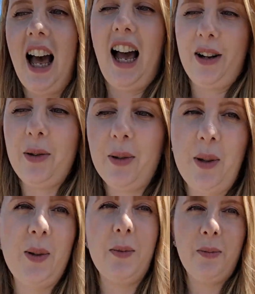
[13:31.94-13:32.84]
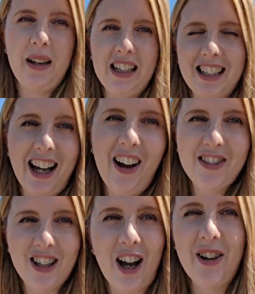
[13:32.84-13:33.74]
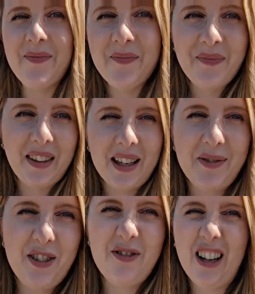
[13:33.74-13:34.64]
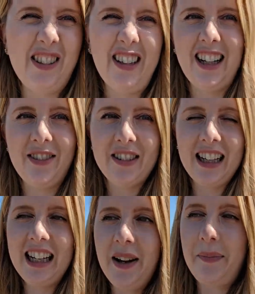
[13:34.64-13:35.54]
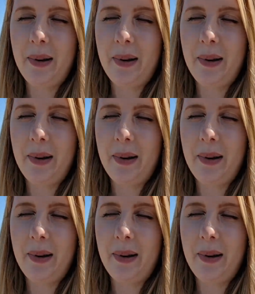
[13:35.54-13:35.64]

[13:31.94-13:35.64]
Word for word: and all the normal beach stuff, so it's been really, really lovely.